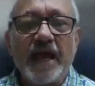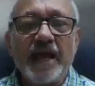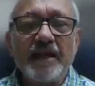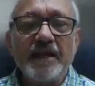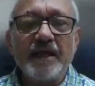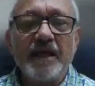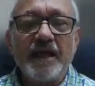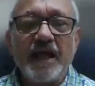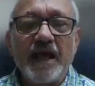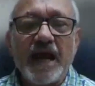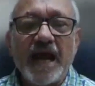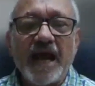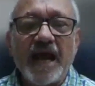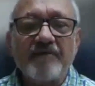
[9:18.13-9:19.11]
And
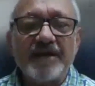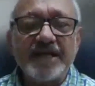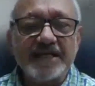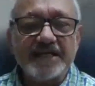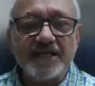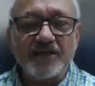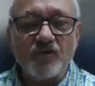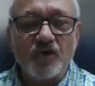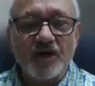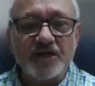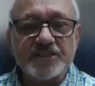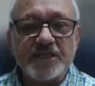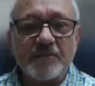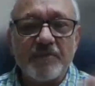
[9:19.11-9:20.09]
I have conducted
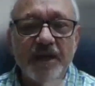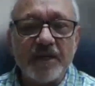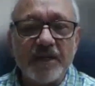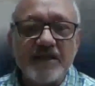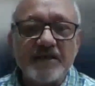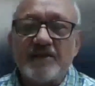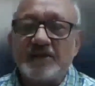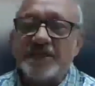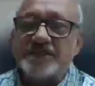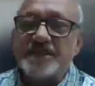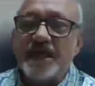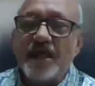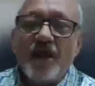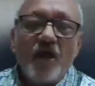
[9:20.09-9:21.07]
workshop and
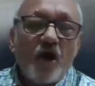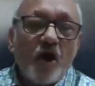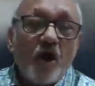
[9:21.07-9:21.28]
they say,